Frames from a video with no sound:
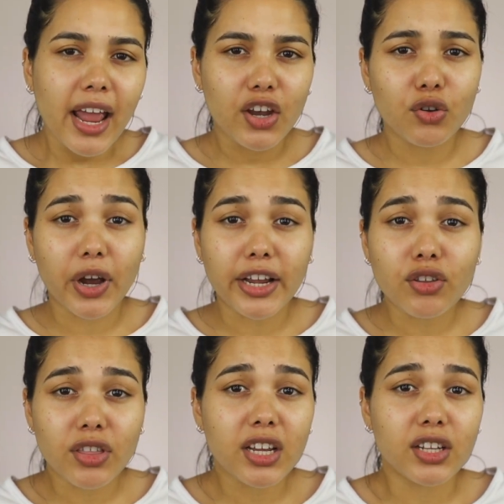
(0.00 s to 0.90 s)
and you're going
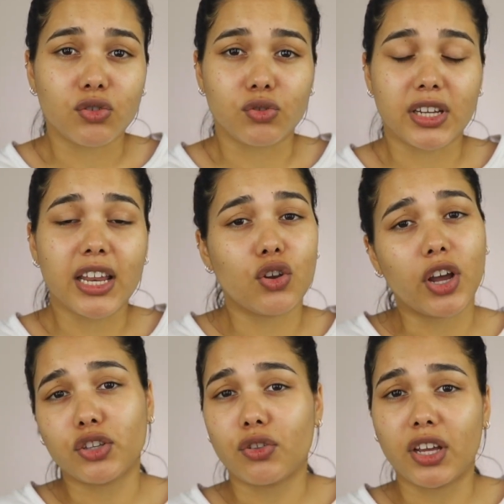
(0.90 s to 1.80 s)
to think it's your skin, you're
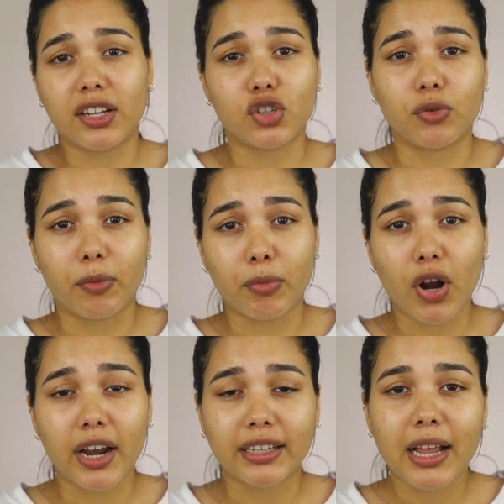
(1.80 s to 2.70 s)
going to think it's the
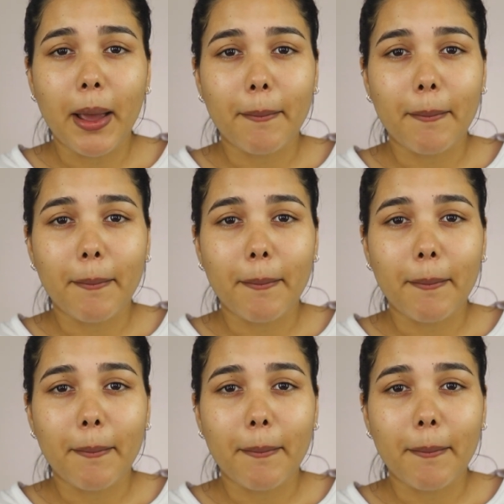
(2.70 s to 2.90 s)
product,